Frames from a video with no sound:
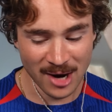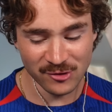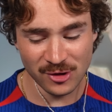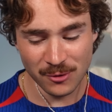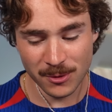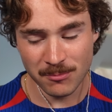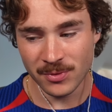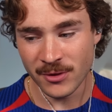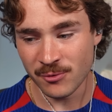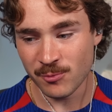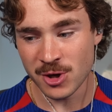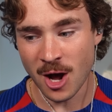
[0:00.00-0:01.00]
see the
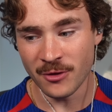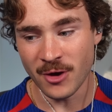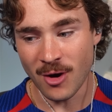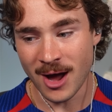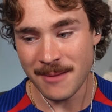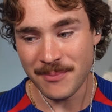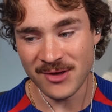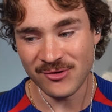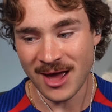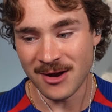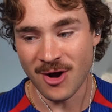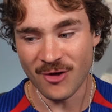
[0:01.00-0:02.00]
Ronaldo hype is
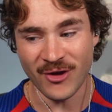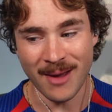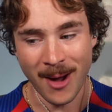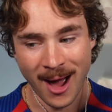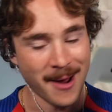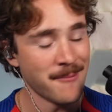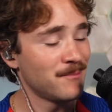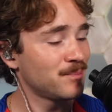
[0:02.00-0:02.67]
at an all-time high.